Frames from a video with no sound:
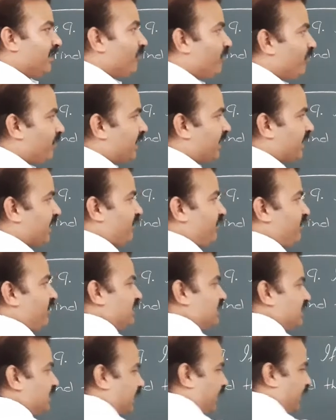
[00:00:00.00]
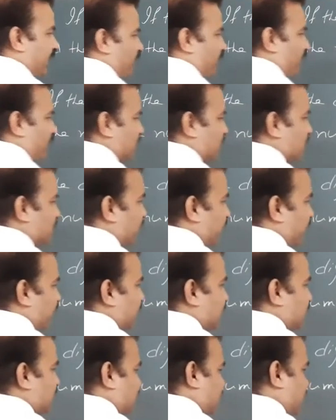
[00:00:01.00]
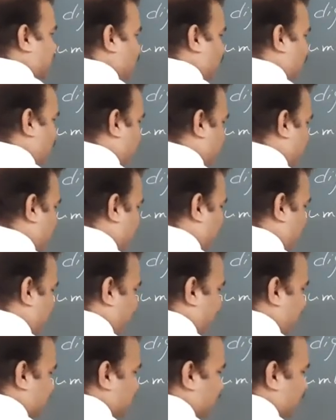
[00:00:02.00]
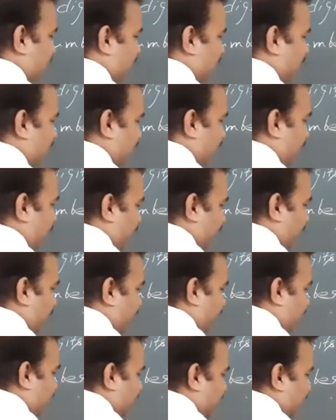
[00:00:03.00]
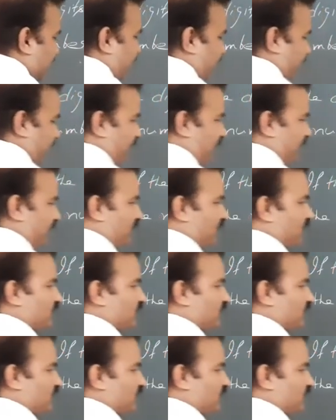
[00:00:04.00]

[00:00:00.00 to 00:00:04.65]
But if digits are reversed, that is, this will become as 89.